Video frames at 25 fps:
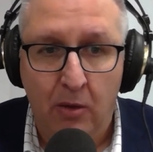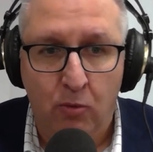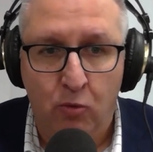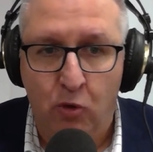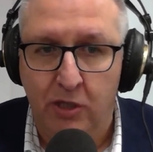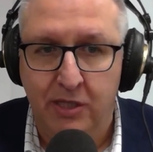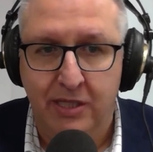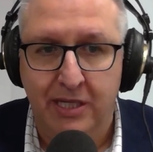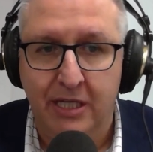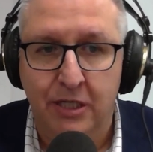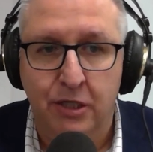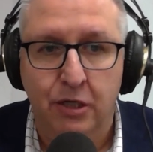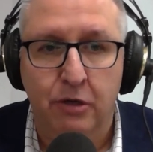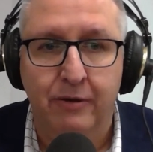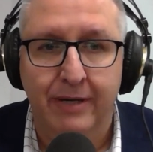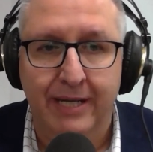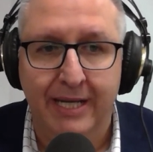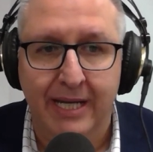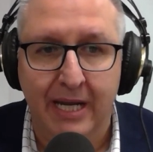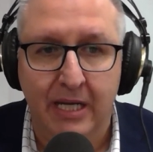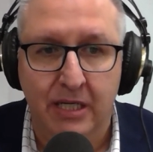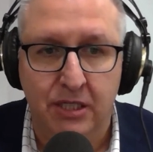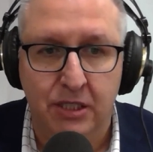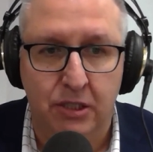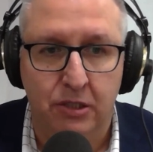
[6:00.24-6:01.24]
what they're doing
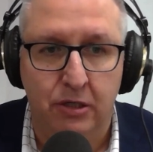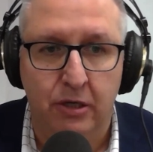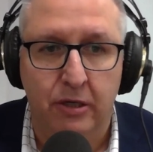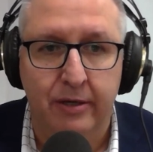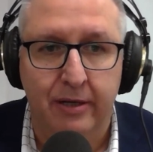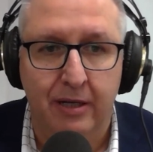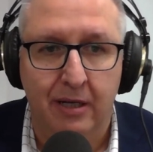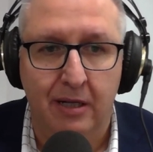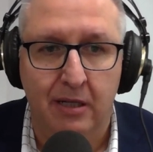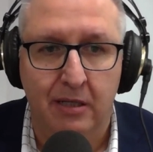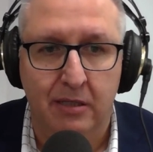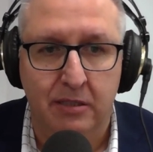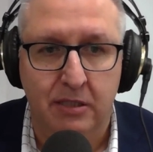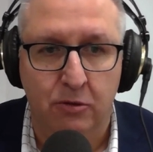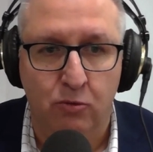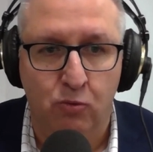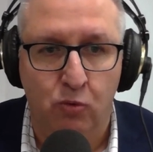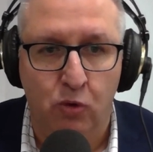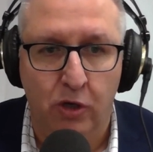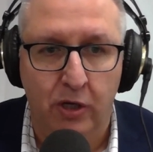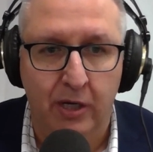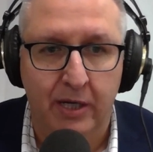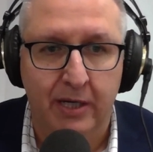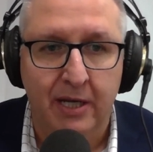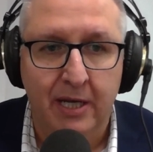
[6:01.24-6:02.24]
external to
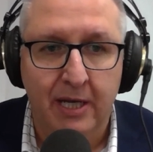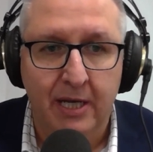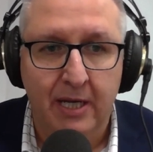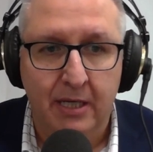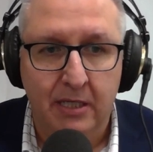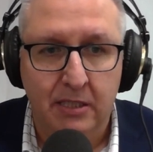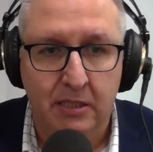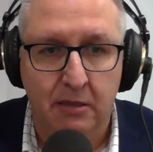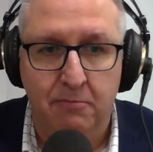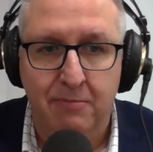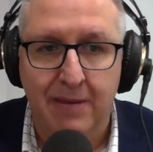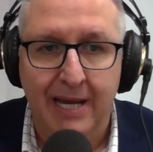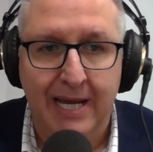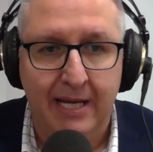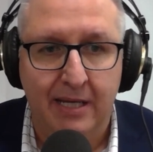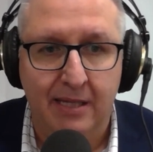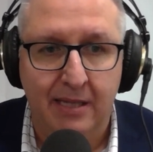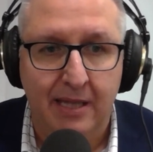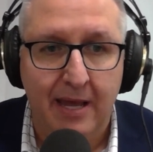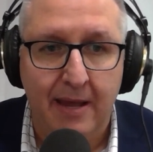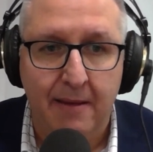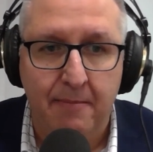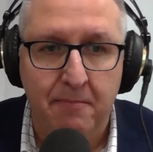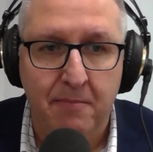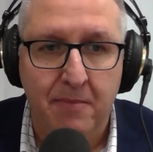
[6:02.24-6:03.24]
work to make
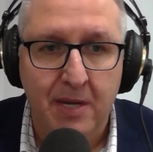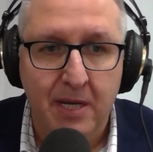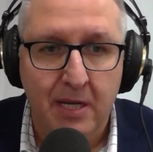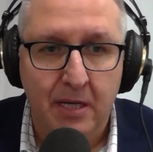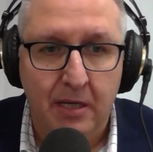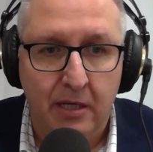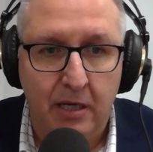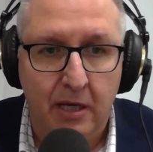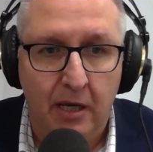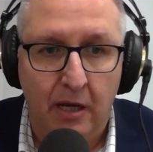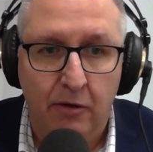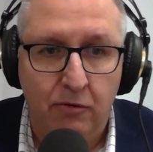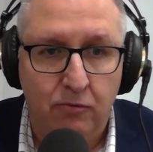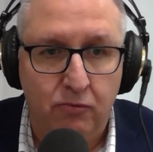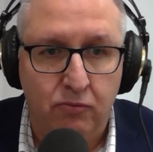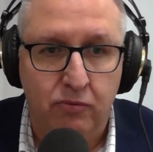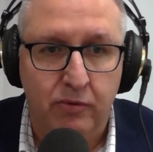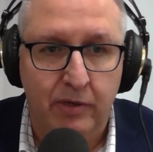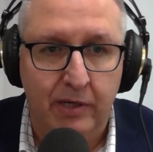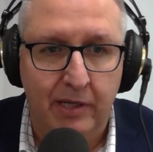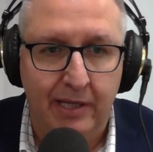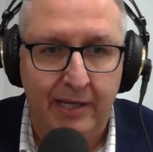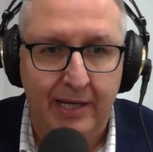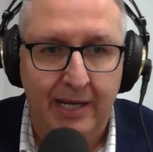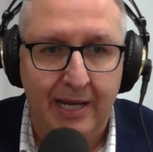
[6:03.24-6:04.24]
them,
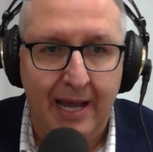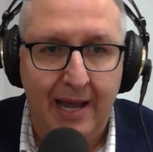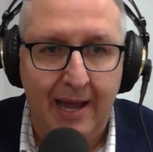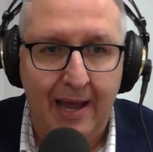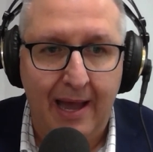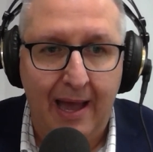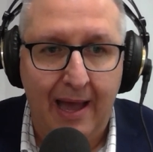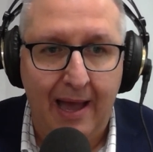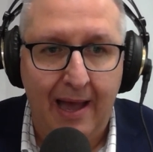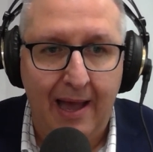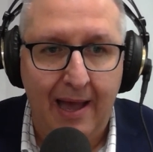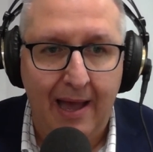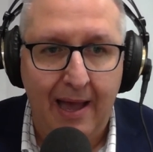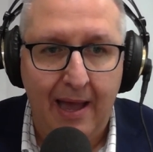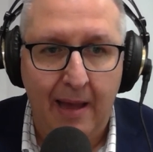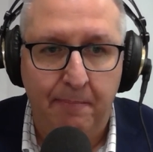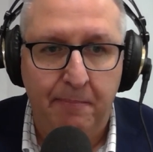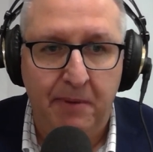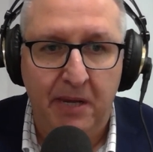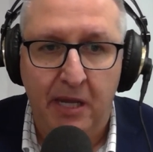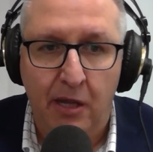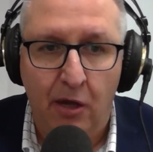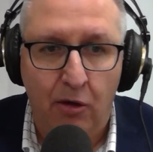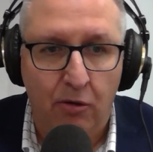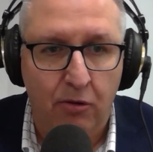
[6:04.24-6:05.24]
really a
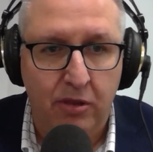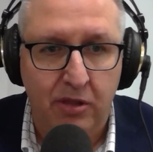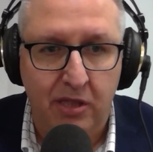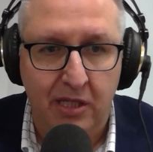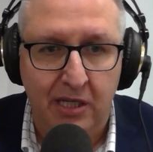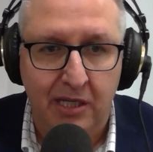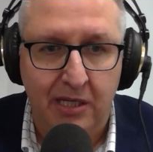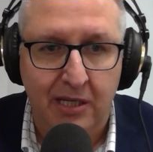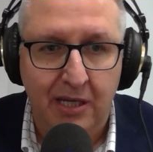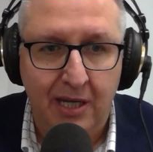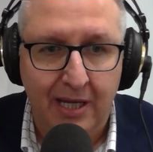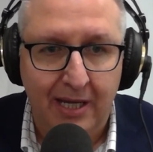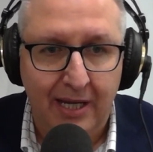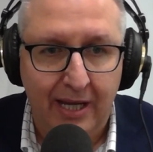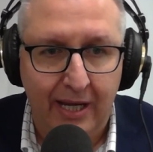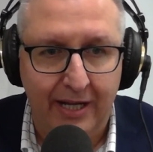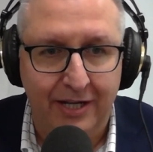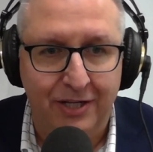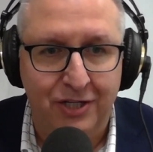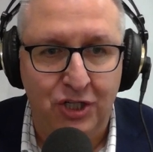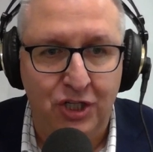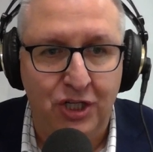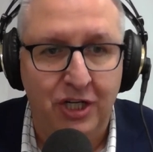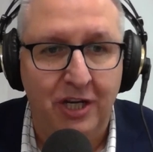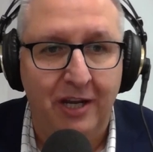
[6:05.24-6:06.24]
happy, healthy
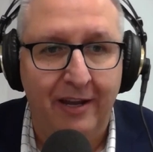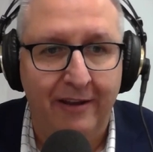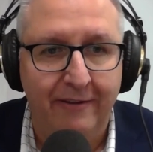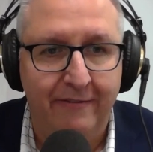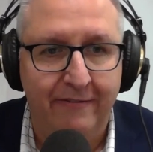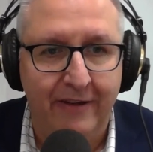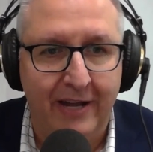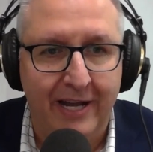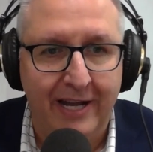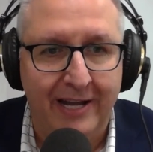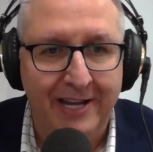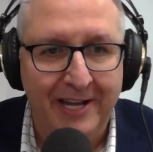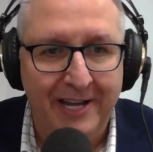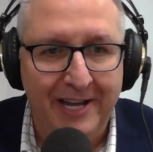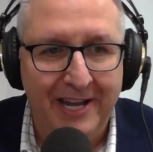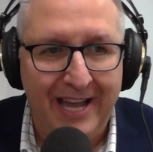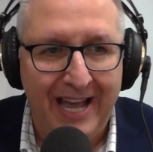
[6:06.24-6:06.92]
achiever.